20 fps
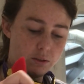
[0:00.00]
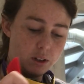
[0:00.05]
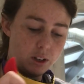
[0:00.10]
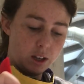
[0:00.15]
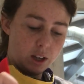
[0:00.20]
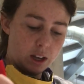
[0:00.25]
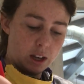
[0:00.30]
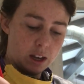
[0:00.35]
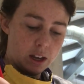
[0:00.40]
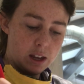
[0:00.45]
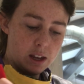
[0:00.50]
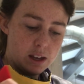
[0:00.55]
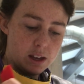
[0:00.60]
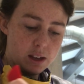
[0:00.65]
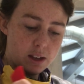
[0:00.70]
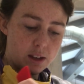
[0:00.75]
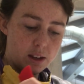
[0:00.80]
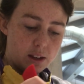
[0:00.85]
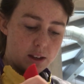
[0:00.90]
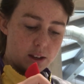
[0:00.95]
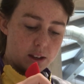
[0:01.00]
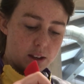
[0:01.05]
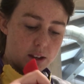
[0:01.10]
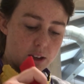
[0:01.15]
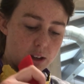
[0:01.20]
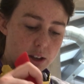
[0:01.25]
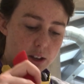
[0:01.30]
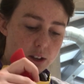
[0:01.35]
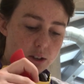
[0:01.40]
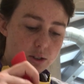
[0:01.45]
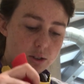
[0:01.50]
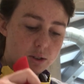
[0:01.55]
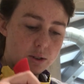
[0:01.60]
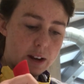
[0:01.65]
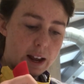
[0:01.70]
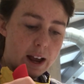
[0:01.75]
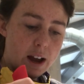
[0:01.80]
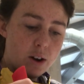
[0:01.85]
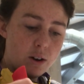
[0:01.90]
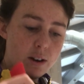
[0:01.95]
Okay. So
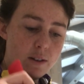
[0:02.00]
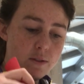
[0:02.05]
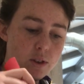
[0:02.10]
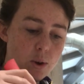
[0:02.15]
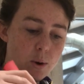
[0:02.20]
now if